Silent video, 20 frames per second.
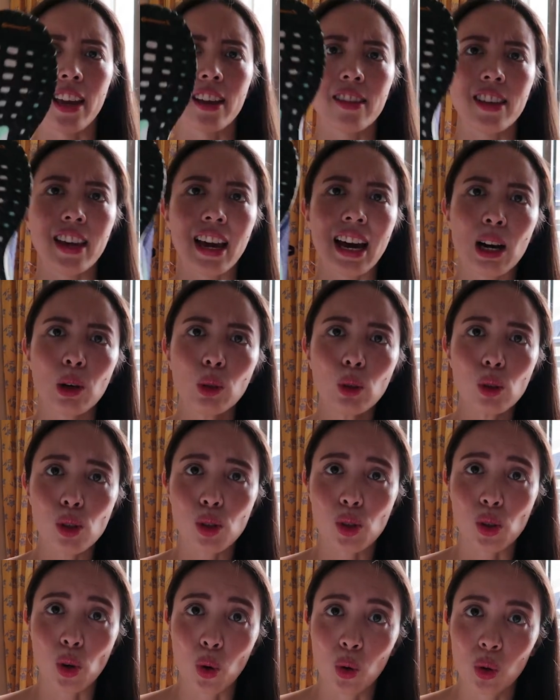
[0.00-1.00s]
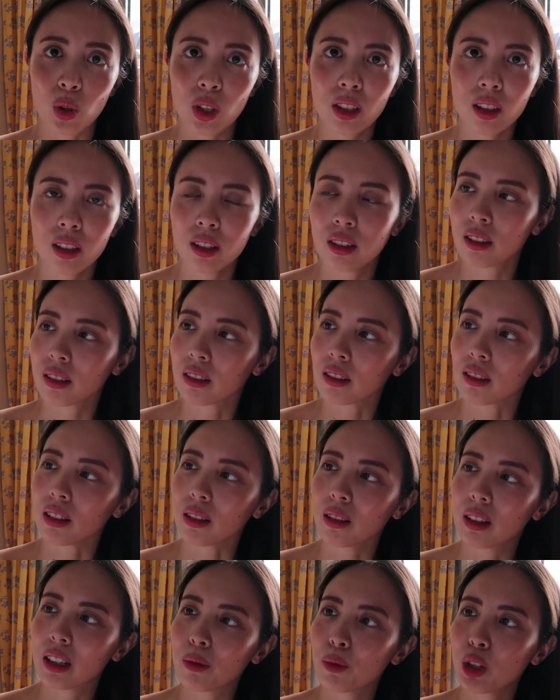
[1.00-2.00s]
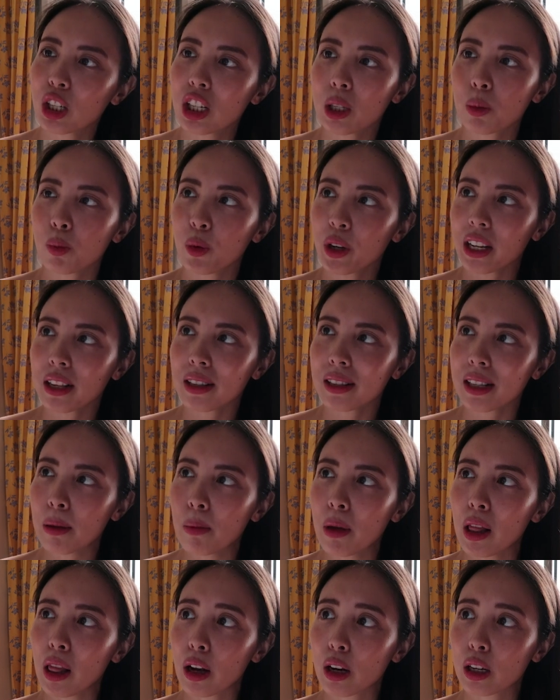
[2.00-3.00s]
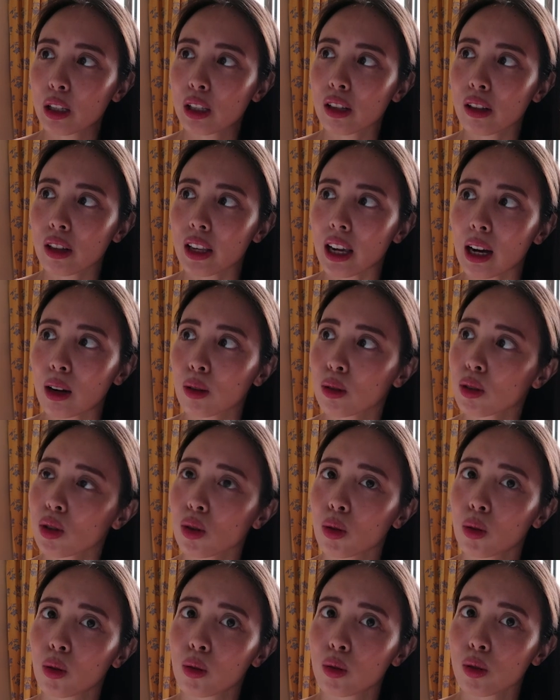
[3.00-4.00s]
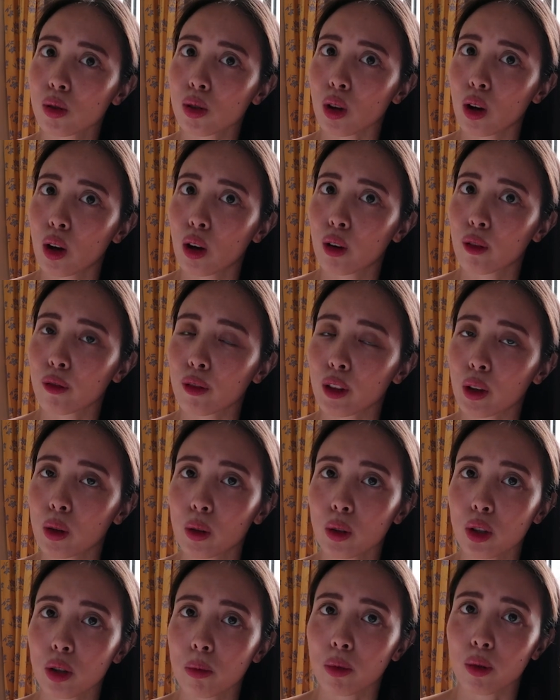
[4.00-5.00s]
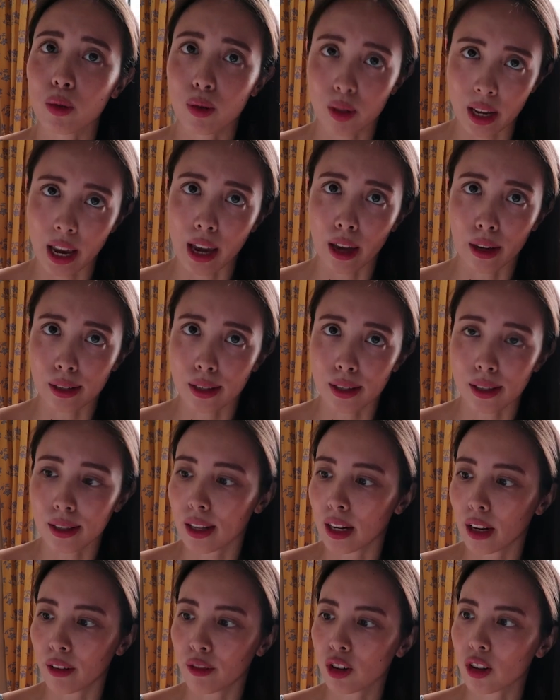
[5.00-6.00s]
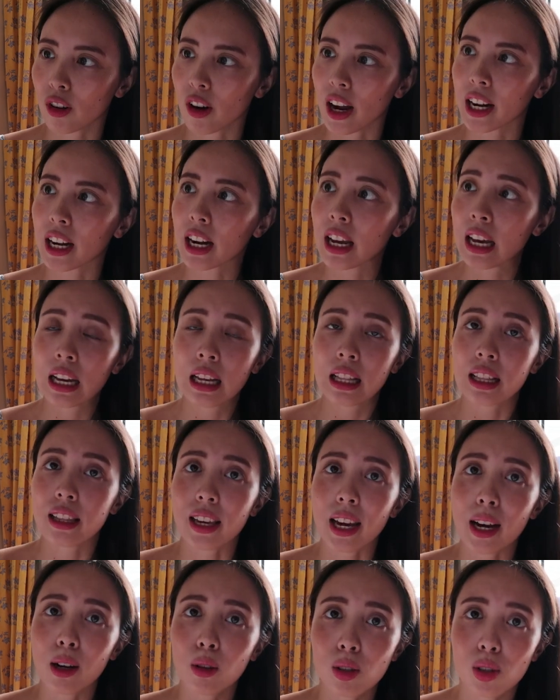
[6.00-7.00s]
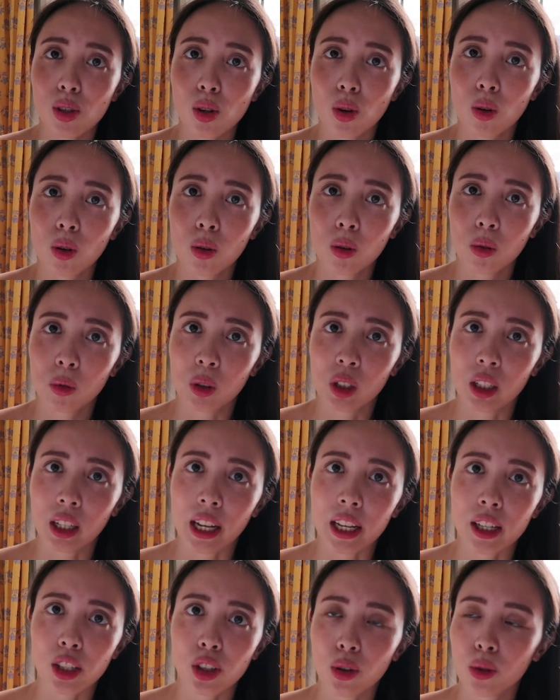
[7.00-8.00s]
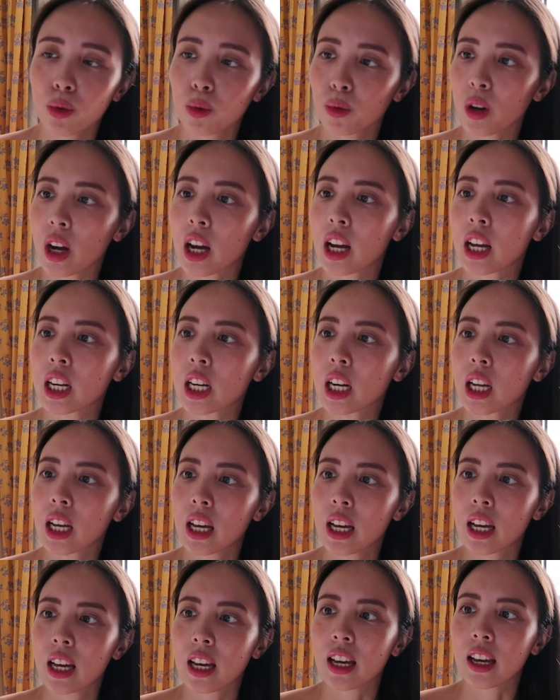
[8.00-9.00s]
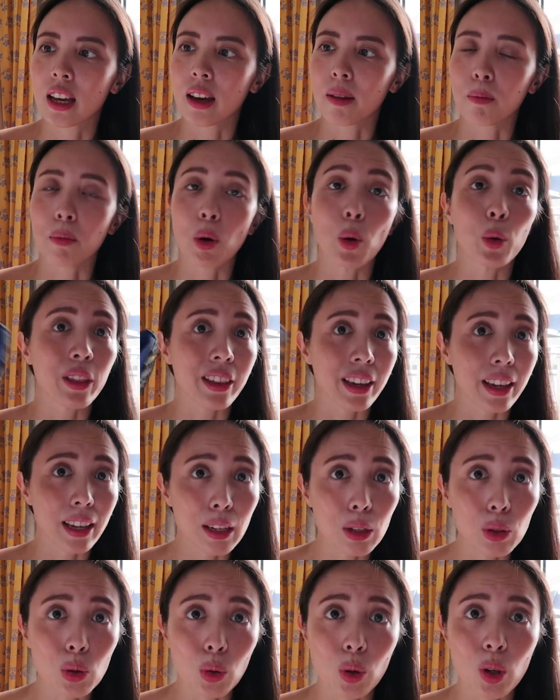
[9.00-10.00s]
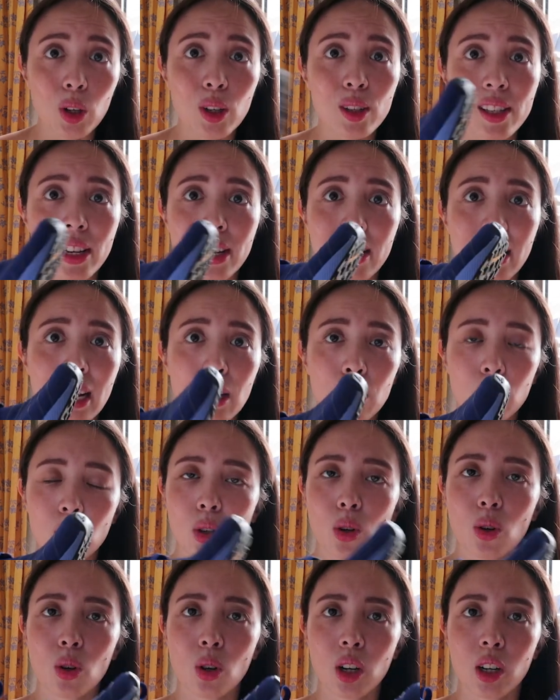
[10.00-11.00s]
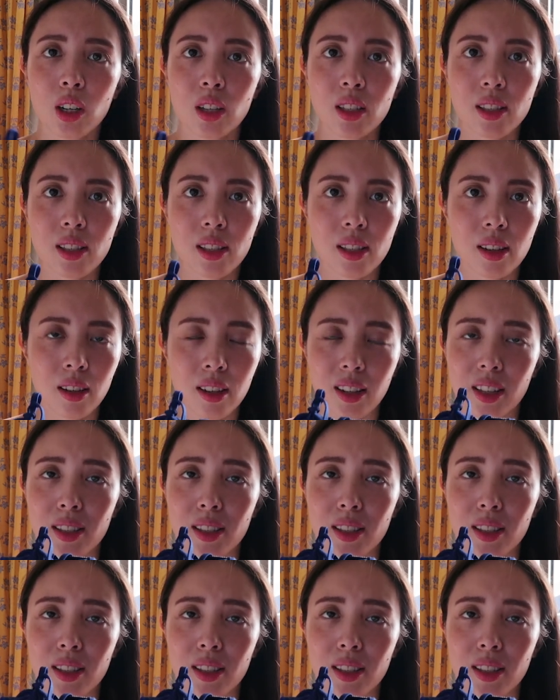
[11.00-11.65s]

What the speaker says: And the outsole, which is pretty similar to the outsoles of the Ultra Boost X's that I've tried. The outsole will let you run both indoors and outdoors.